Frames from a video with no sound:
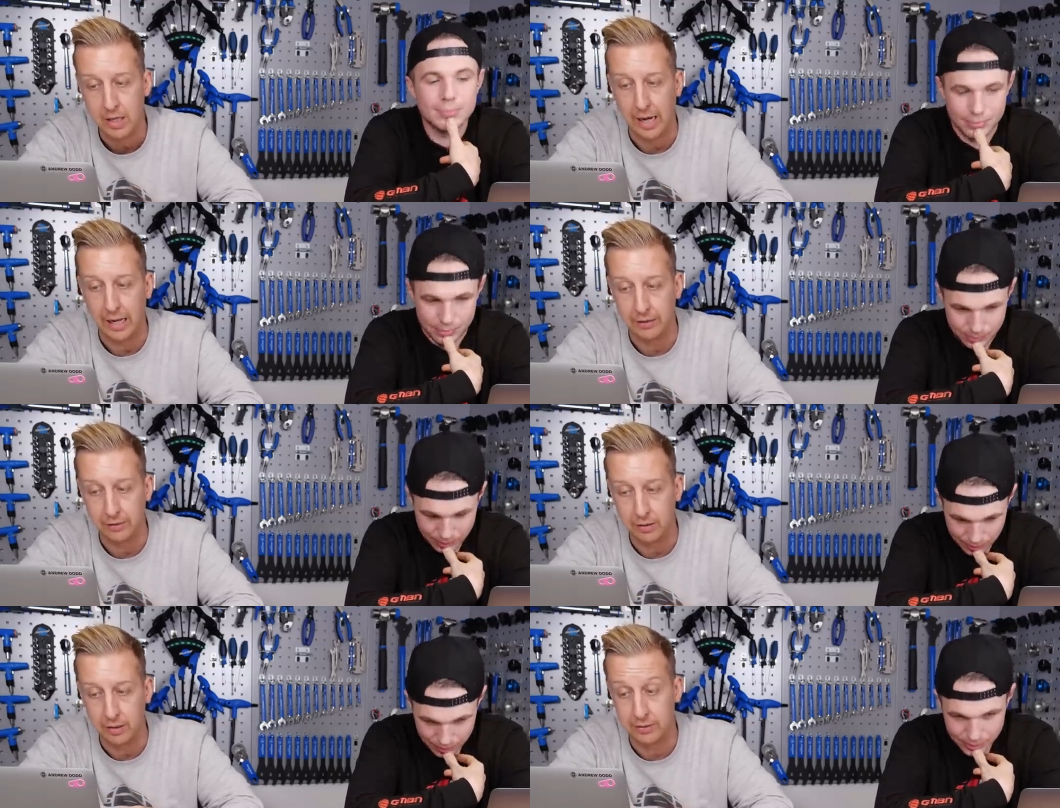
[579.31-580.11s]

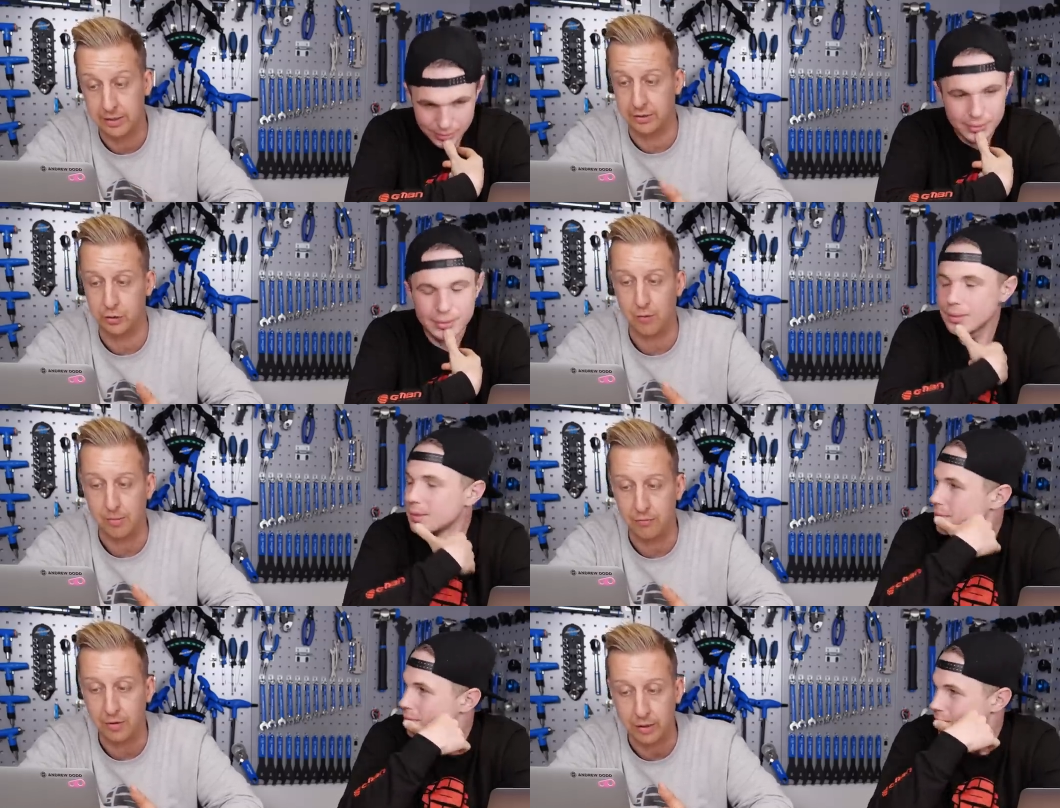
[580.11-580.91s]
Speaker 1: and there's a strip
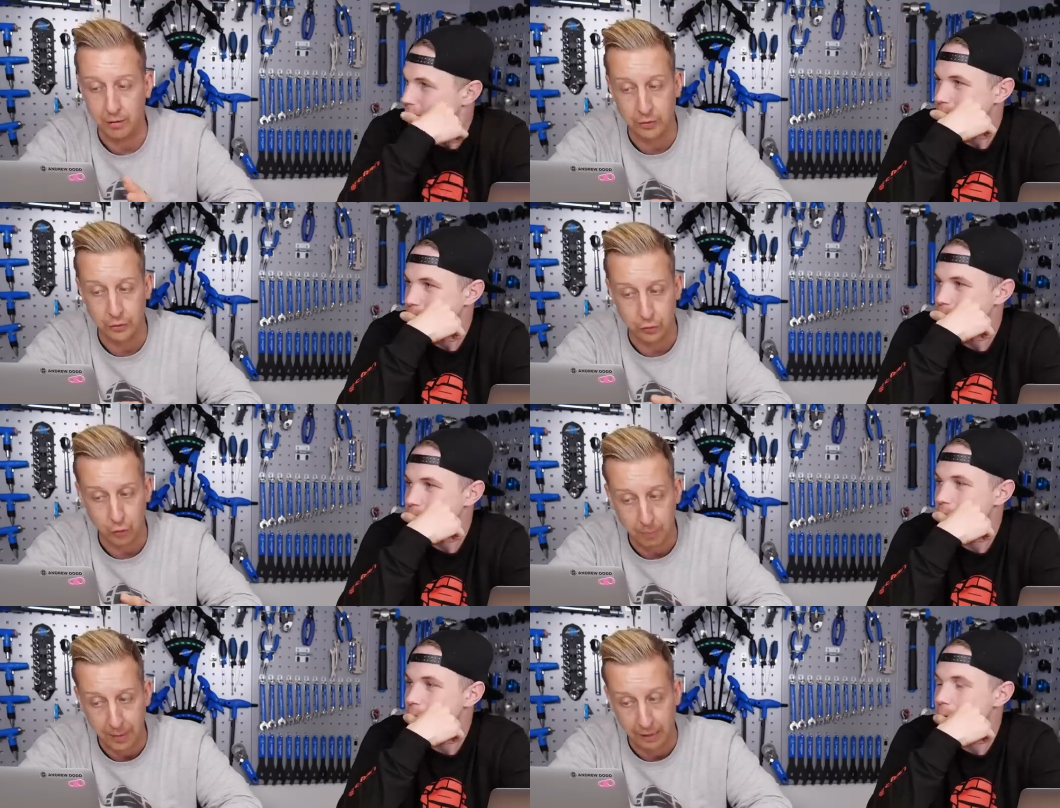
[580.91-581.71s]
thread on the
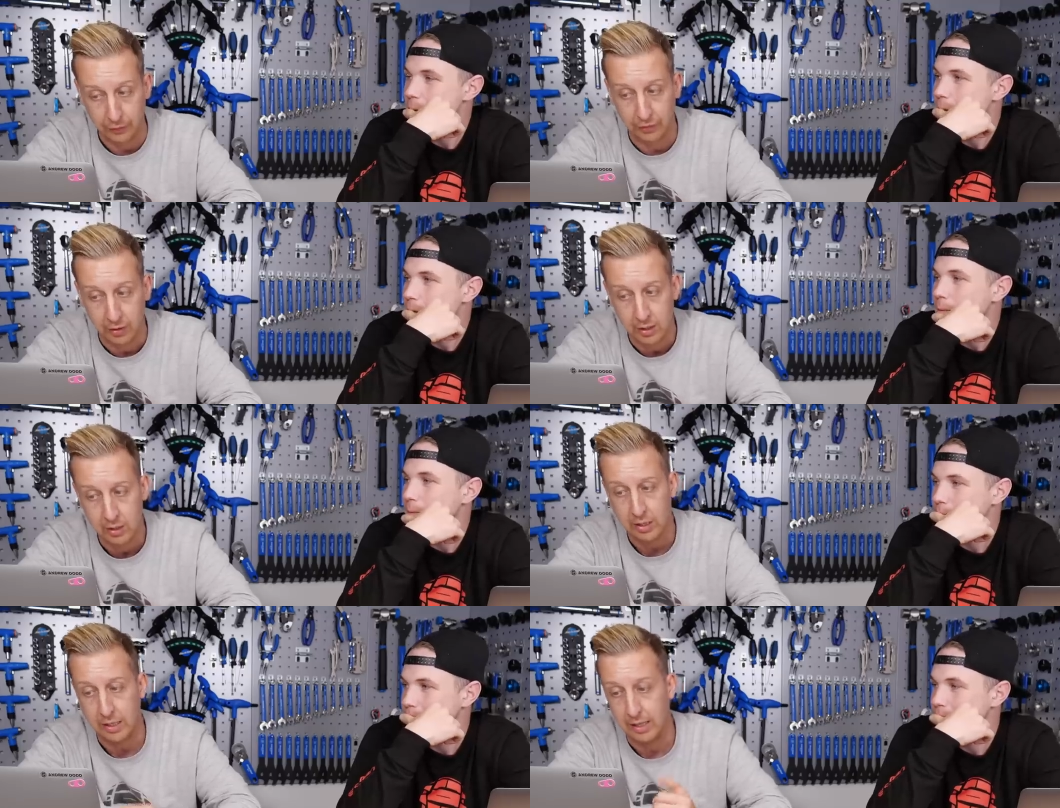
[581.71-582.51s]
dropouts.
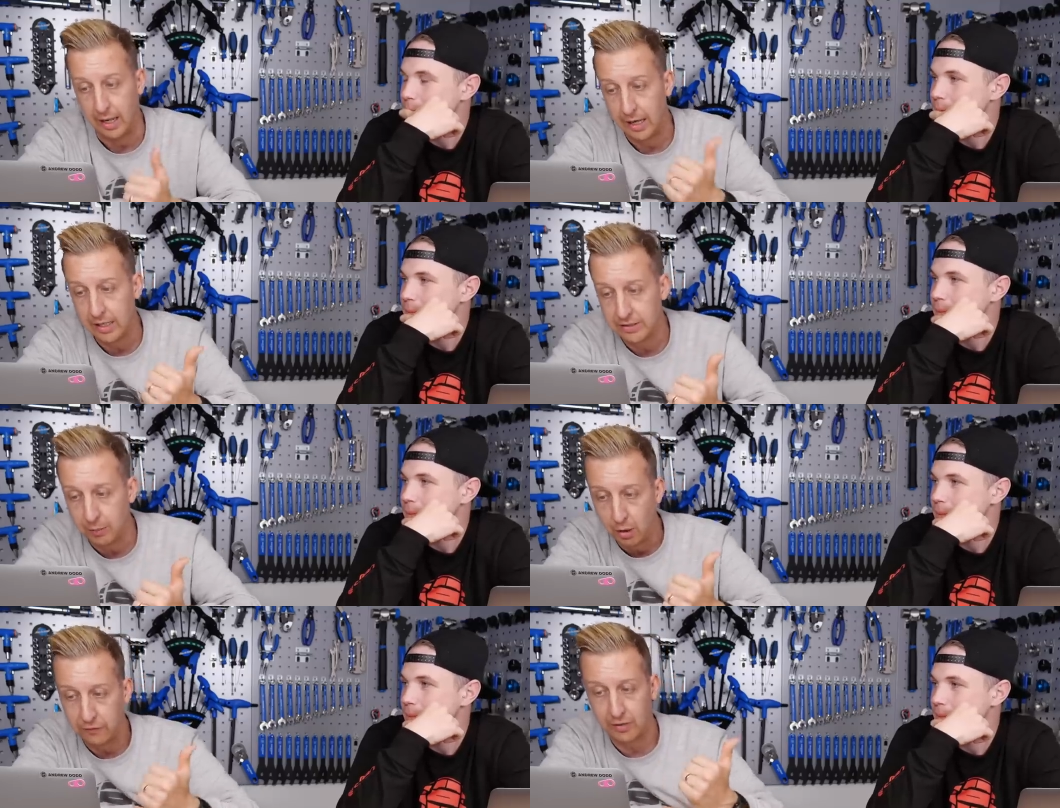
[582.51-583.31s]
A, is it
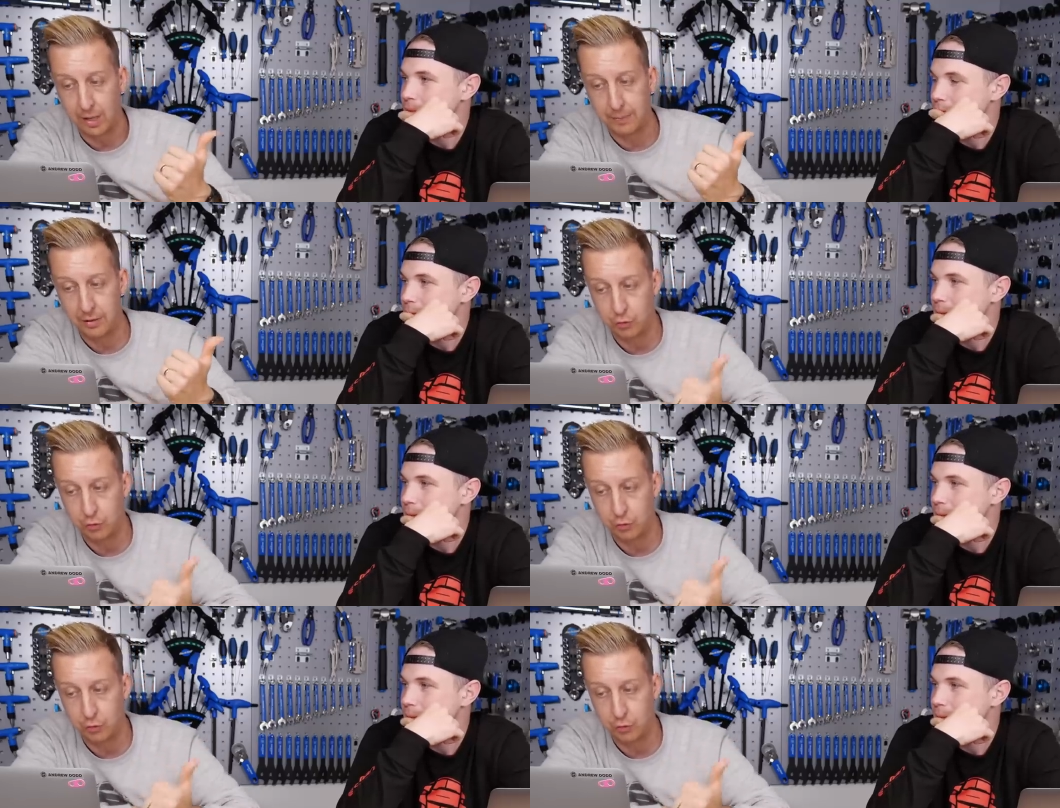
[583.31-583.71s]
worth tapping a